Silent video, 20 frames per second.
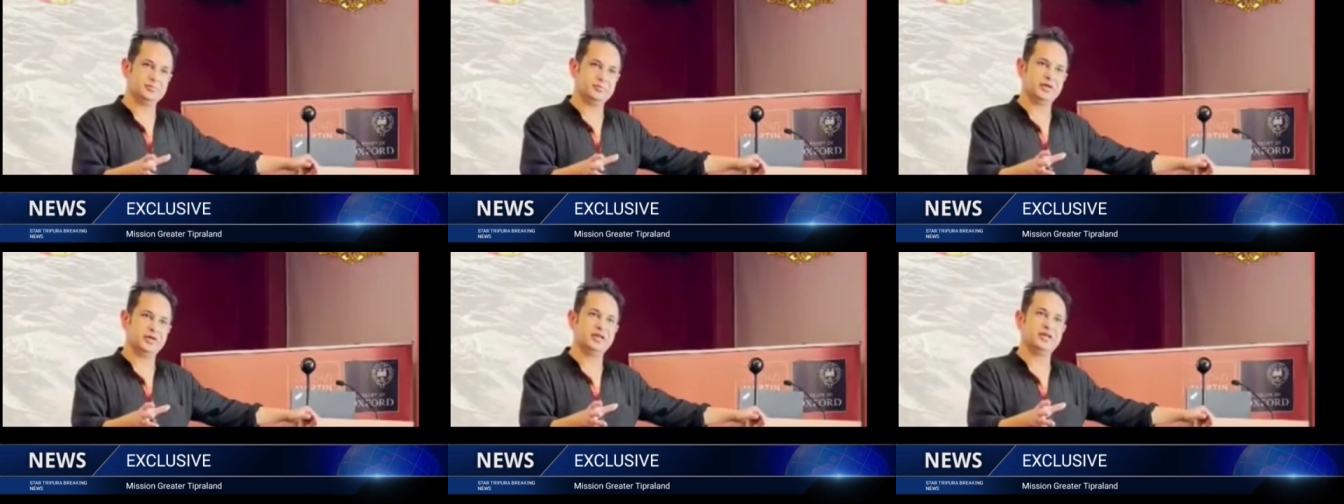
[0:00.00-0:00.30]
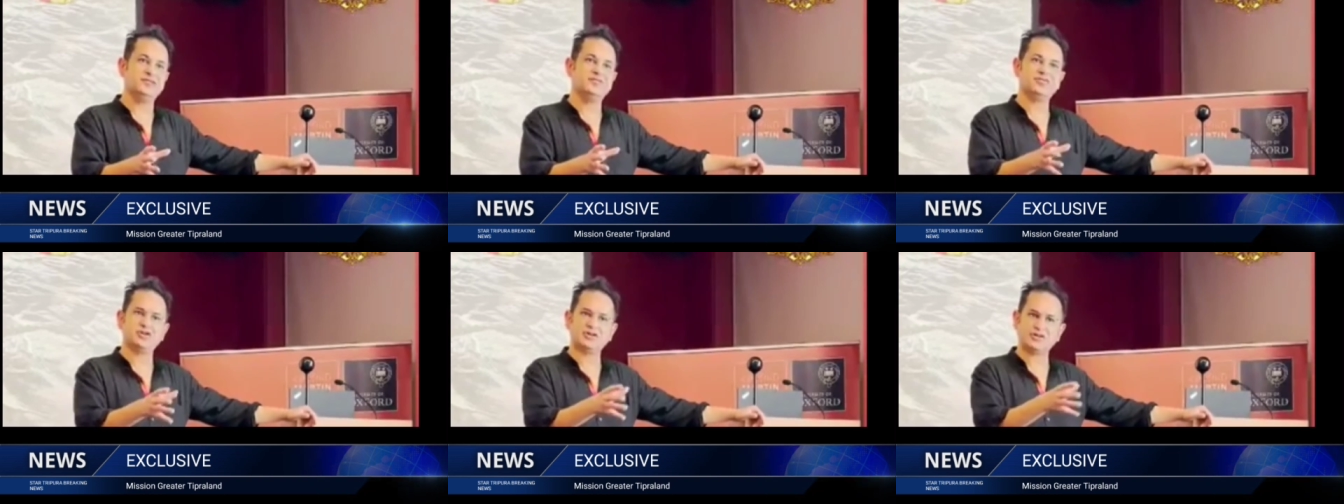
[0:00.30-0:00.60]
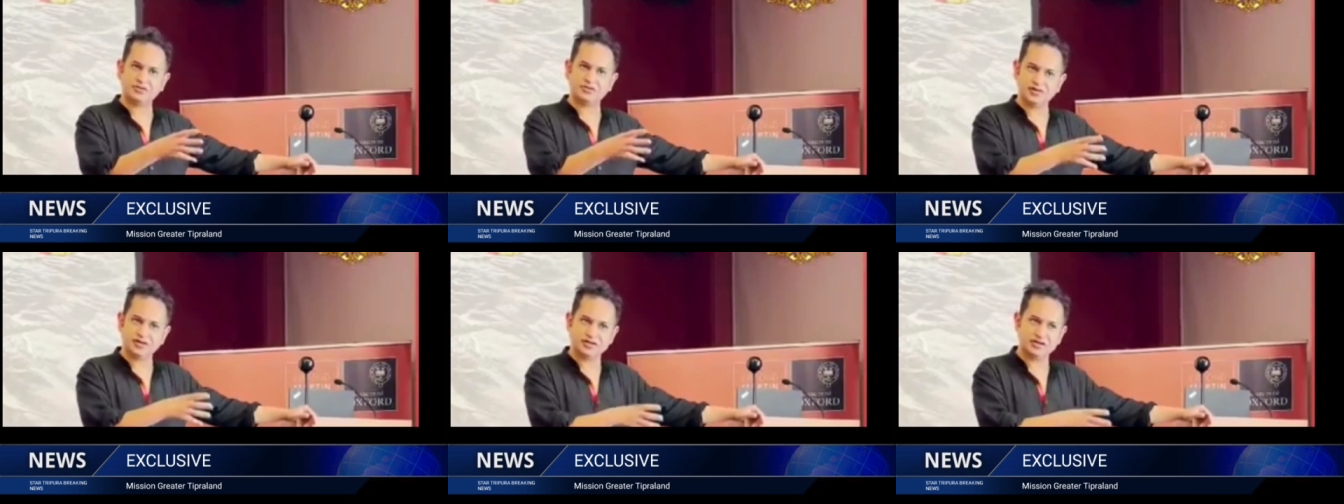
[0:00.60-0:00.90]
where they have
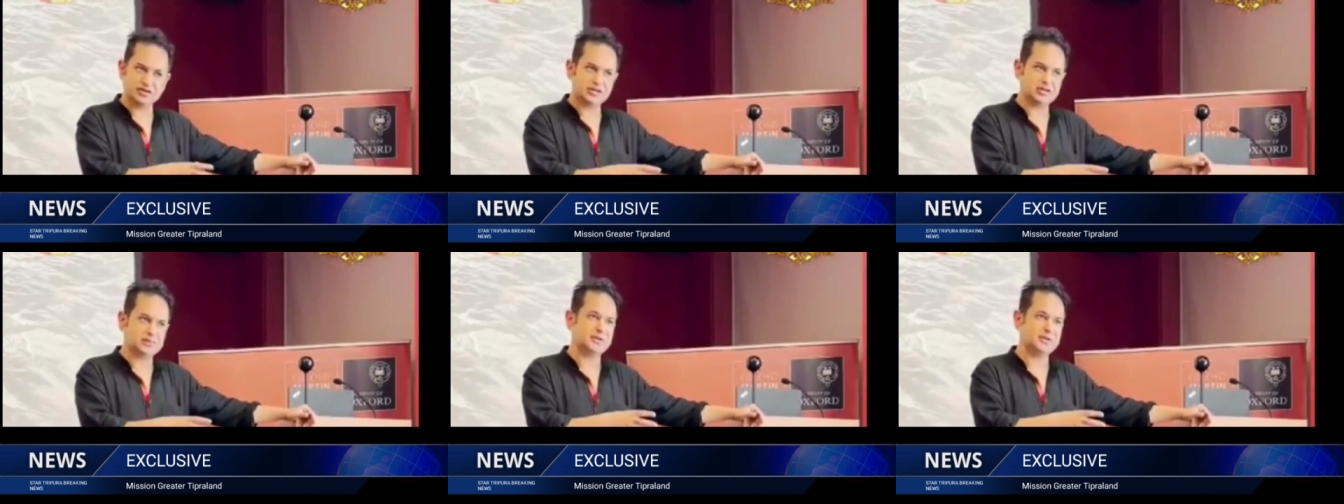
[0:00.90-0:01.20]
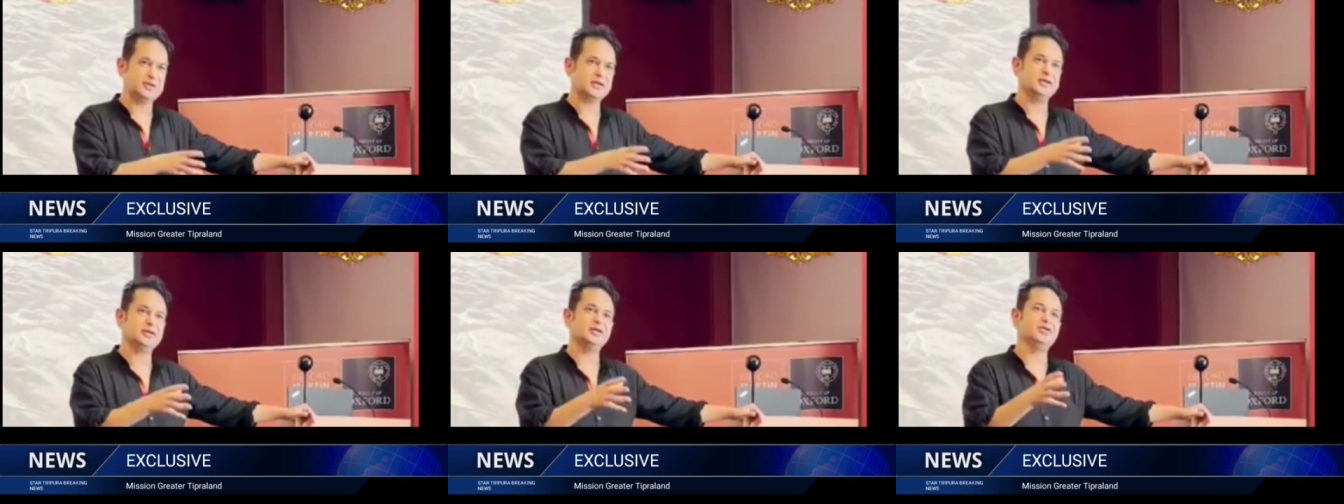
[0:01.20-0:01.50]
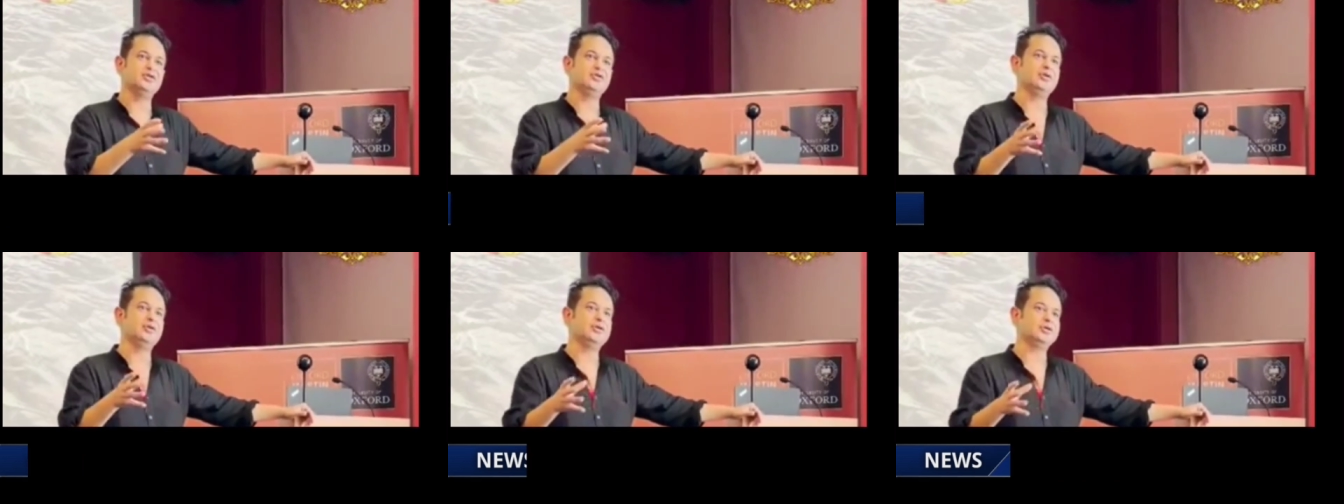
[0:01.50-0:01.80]
just recently made it
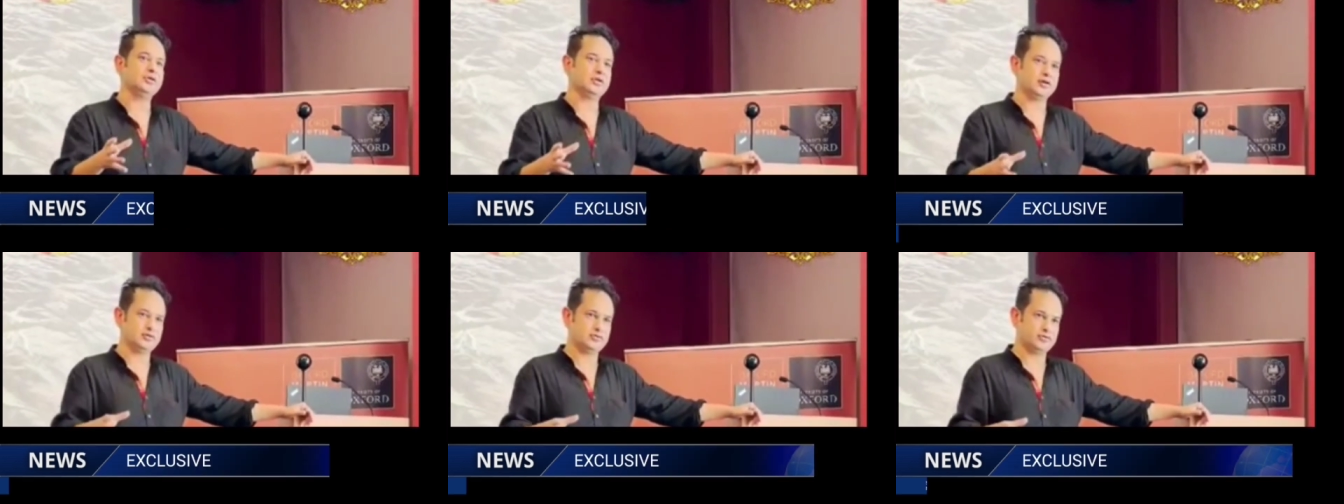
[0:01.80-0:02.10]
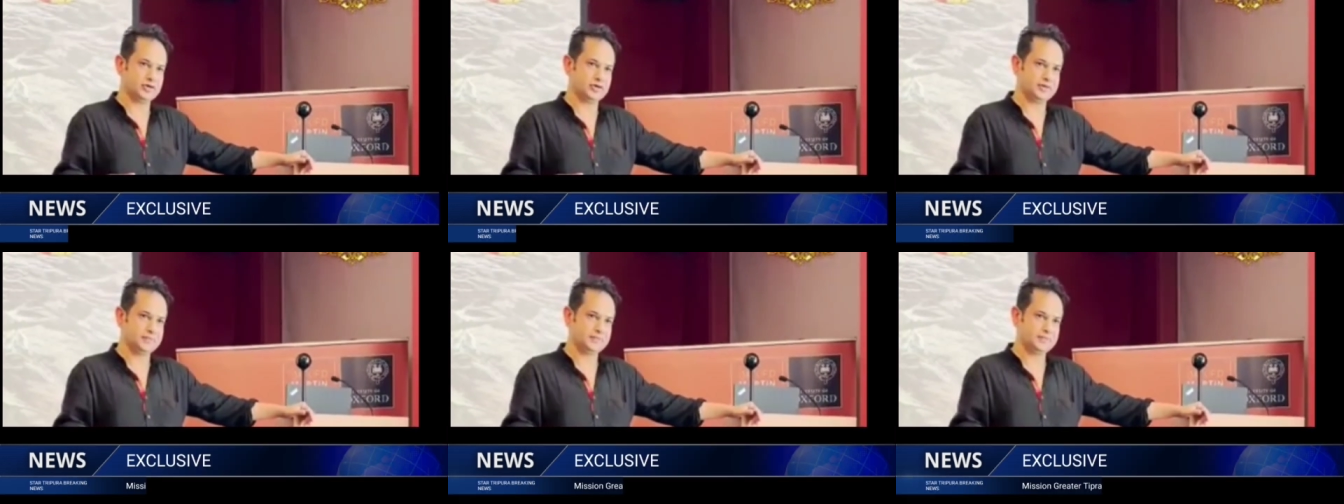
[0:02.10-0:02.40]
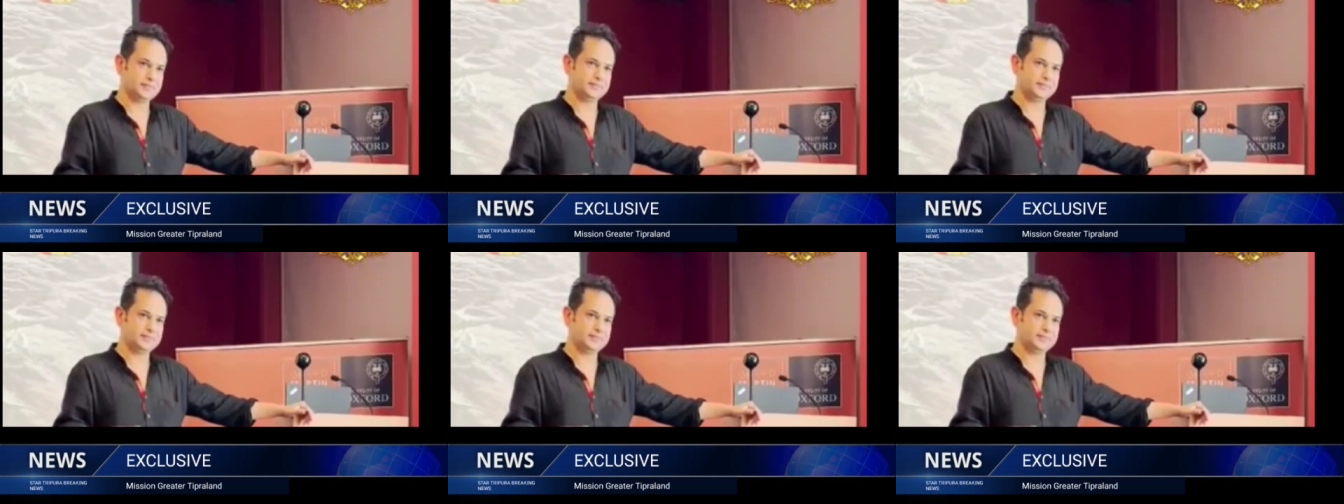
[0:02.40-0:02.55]
a union territory.